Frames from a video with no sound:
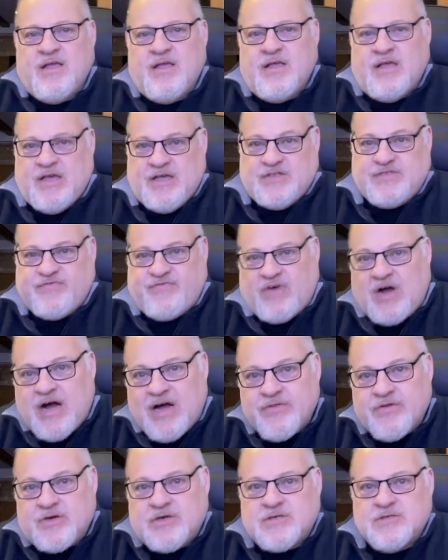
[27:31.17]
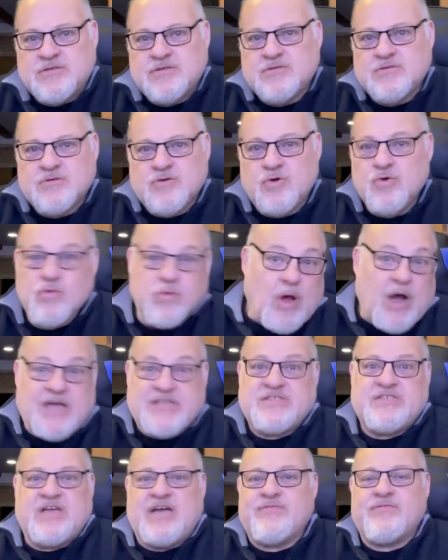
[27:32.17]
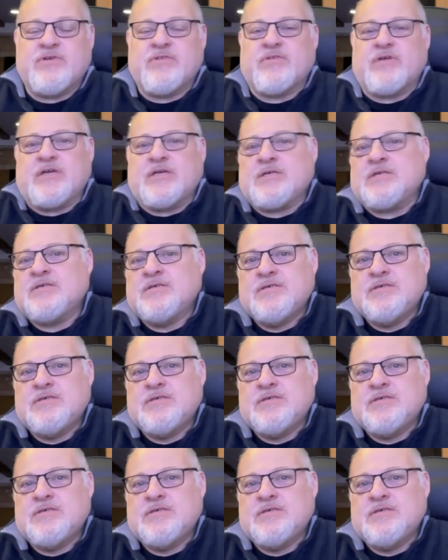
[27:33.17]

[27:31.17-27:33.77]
his father, who lost everything,